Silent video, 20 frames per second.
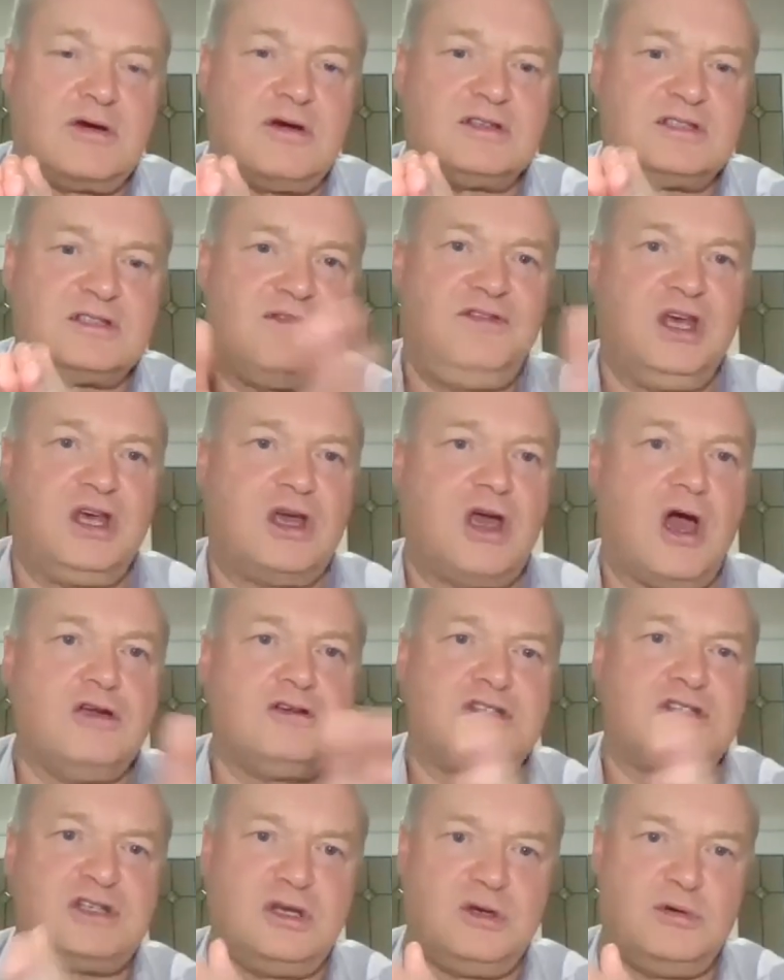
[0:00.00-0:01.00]
Because if you
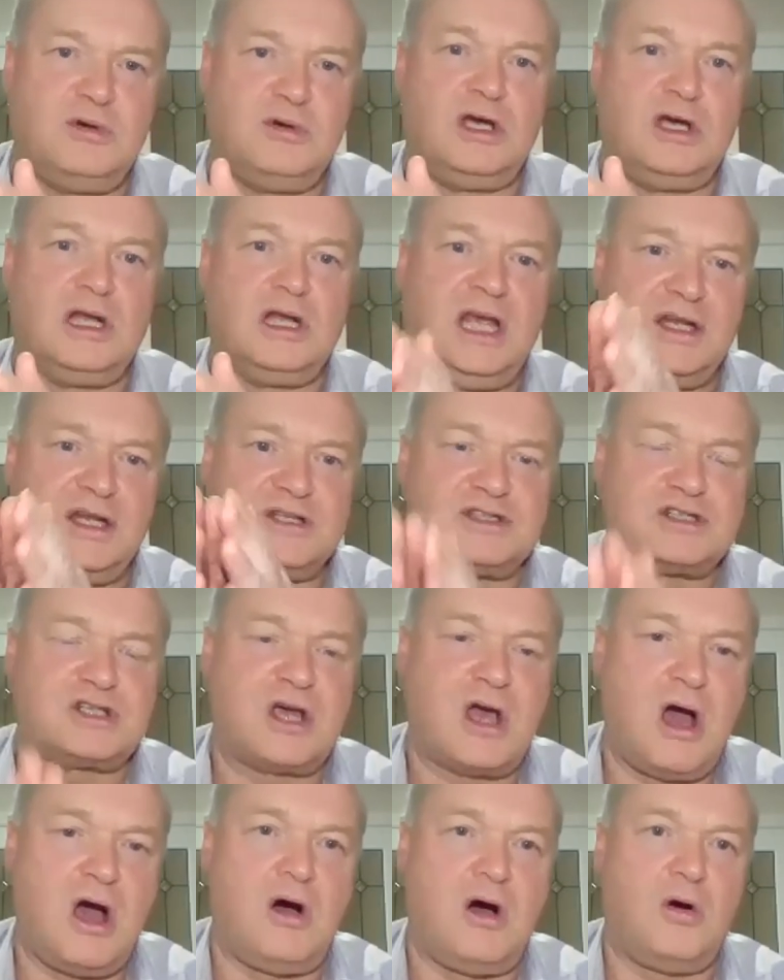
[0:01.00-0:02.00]
go too early and it's
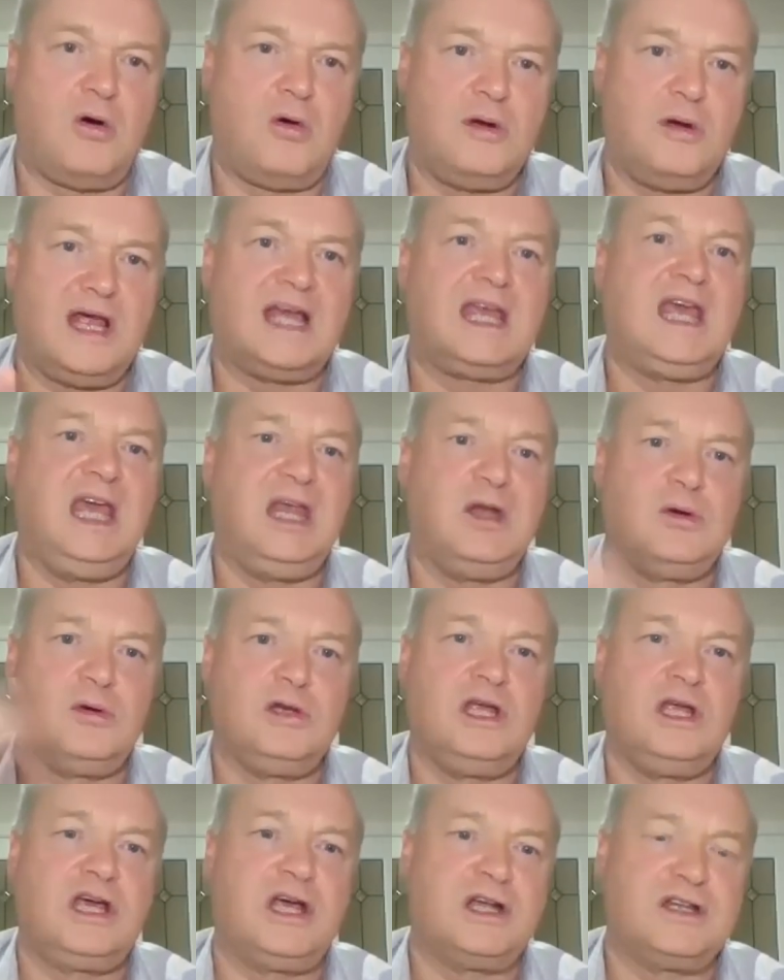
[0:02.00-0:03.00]
cold, again,
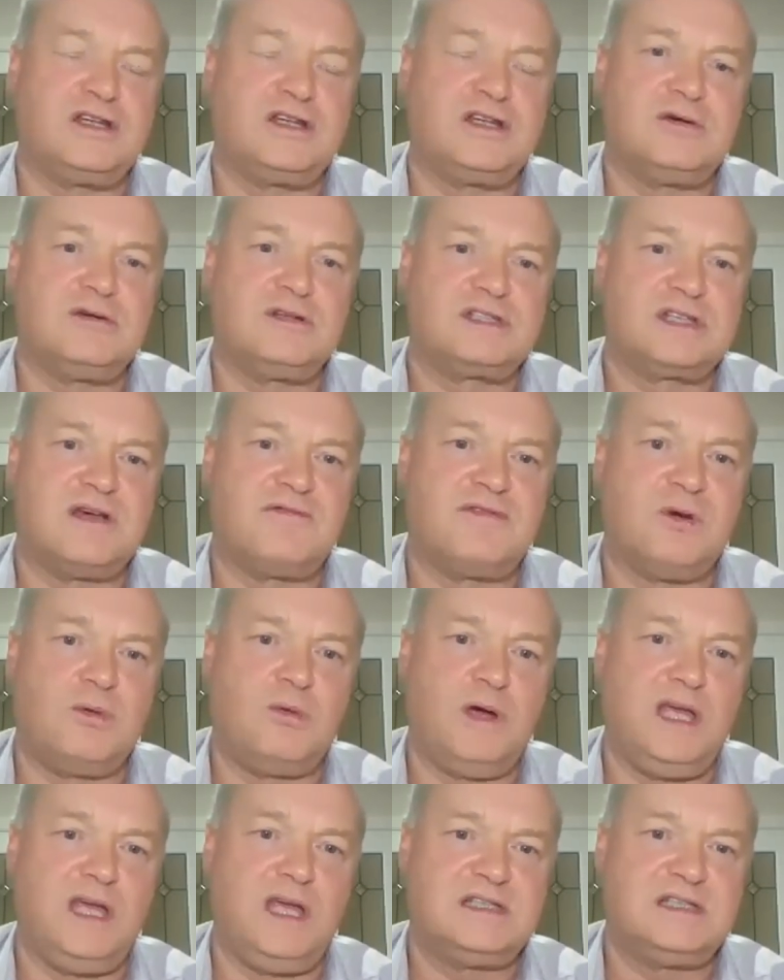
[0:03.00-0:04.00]
all you're going to do is give the
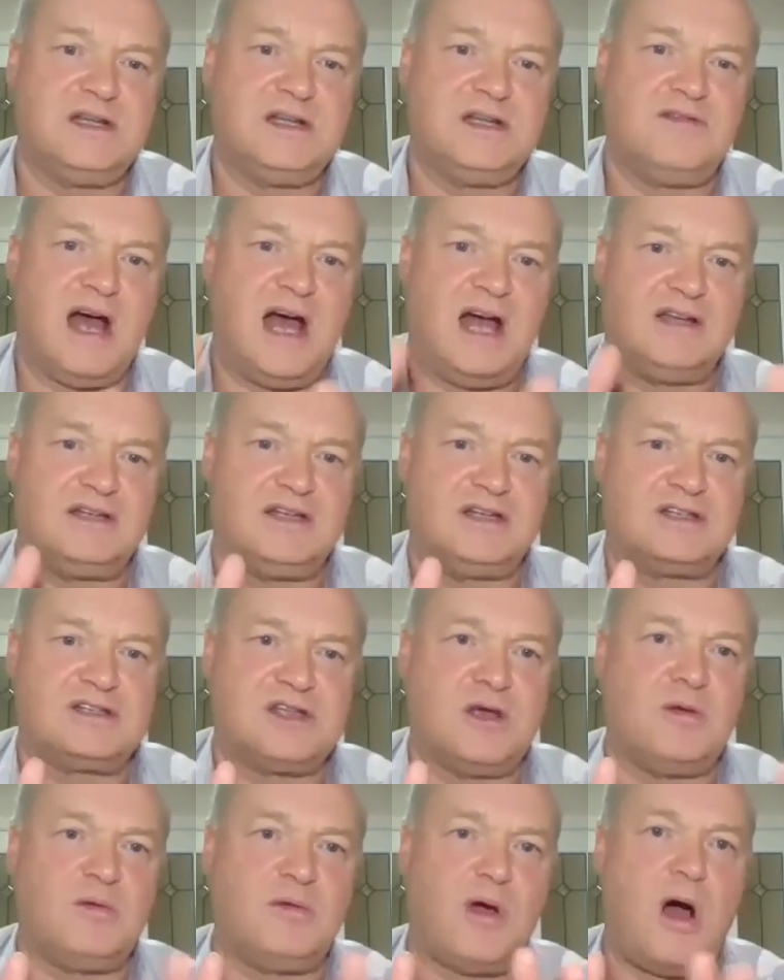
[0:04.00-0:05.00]
weeds an advantage.
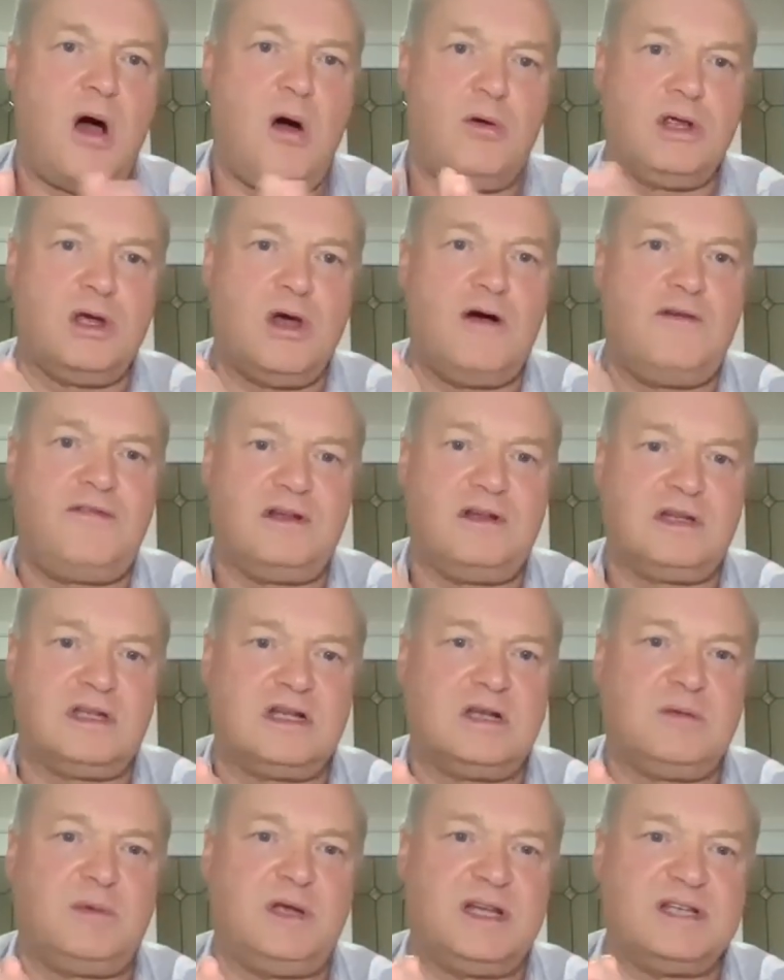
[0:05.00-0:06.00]
So holding off a
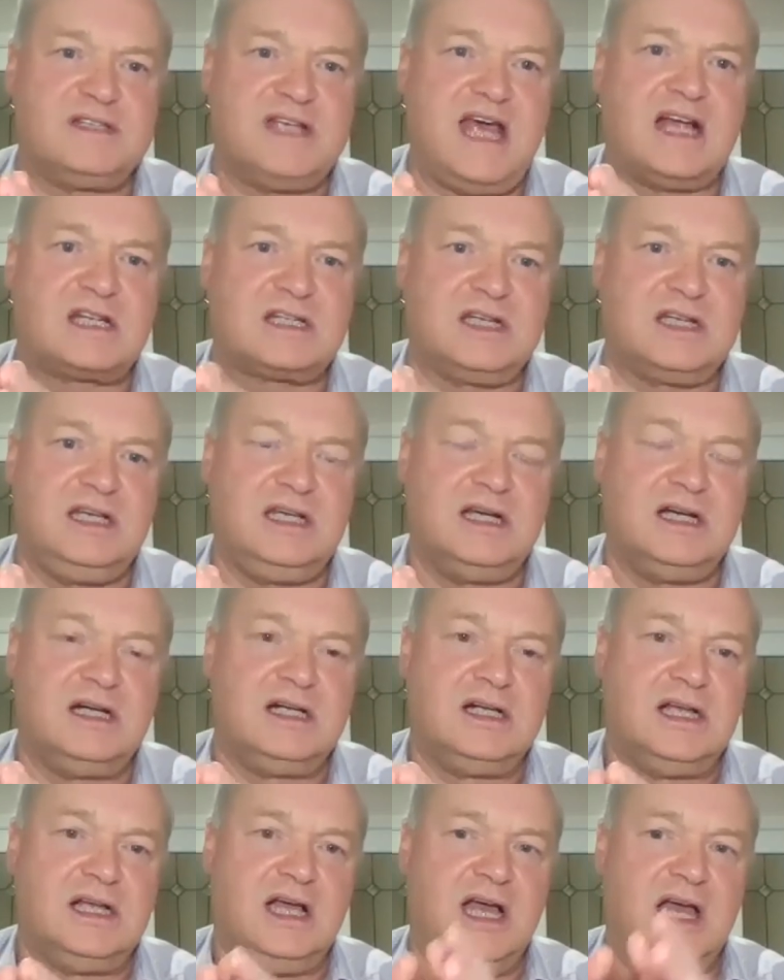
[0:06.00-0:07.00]
little bit is actually
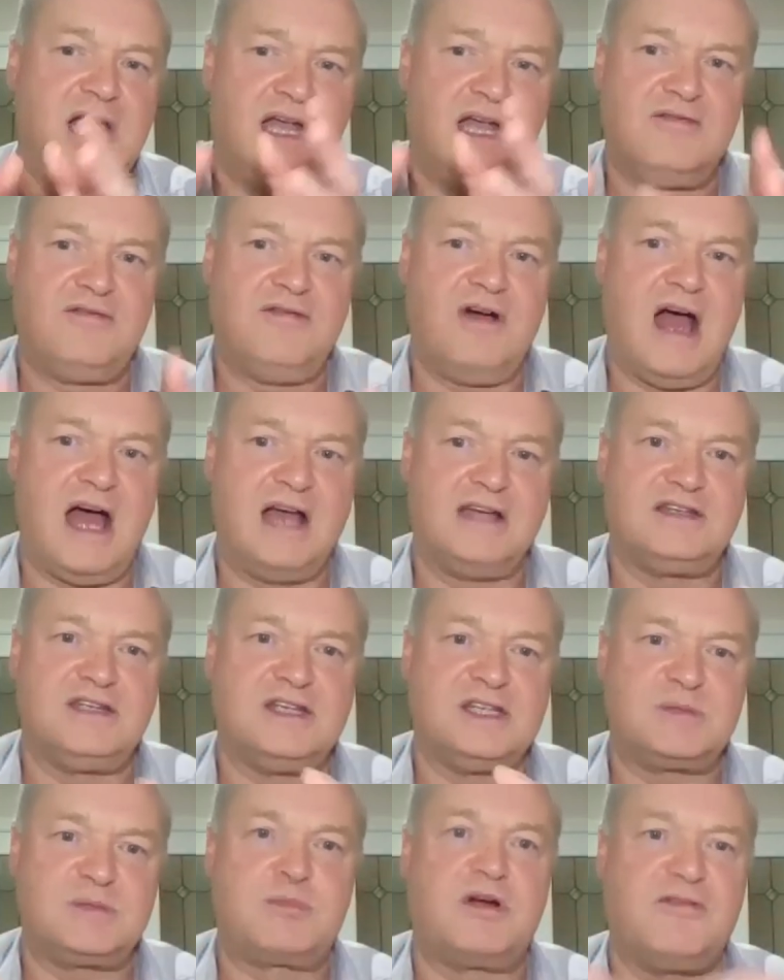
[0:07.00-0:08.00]
an
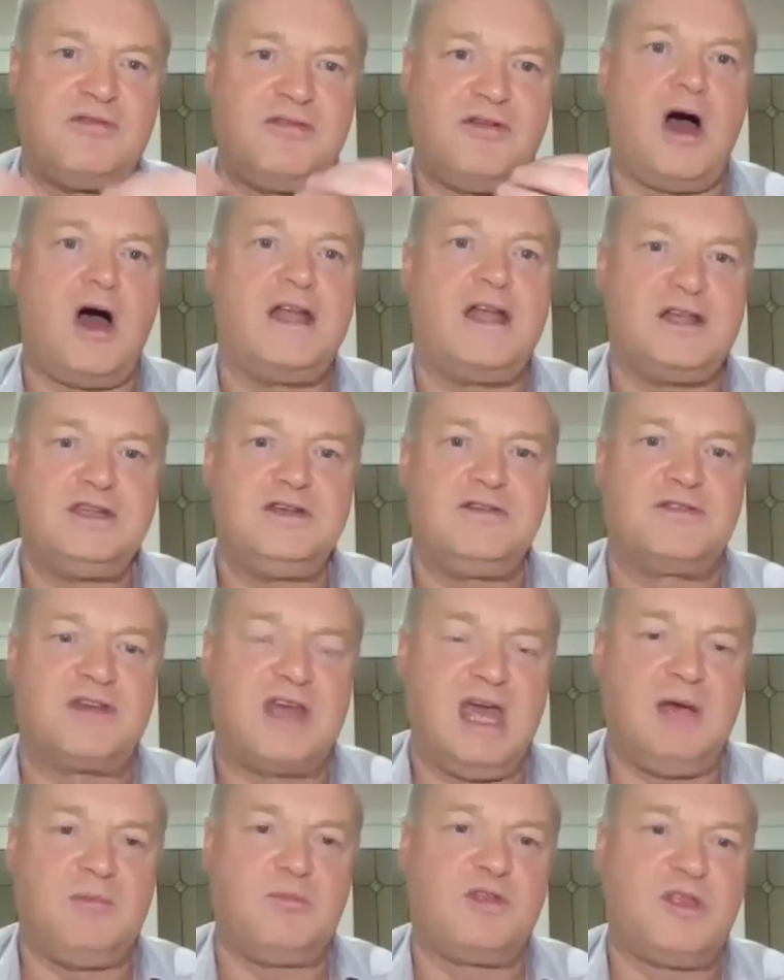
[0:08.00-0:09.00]
advantage, provided you've
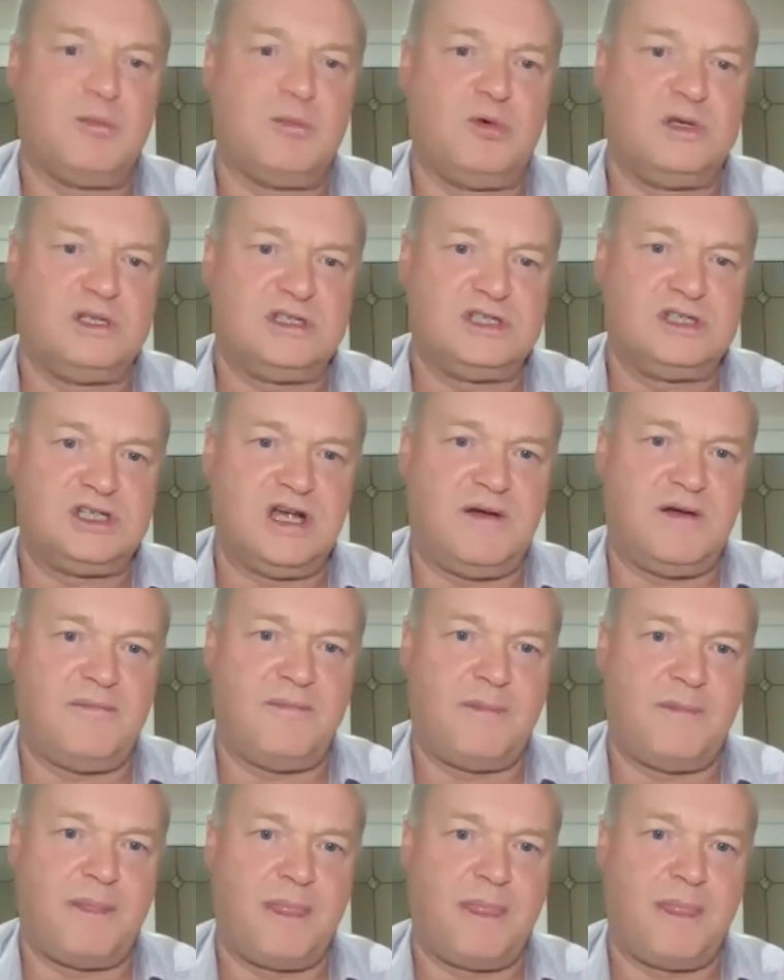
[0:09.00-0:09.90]
kept the moisture.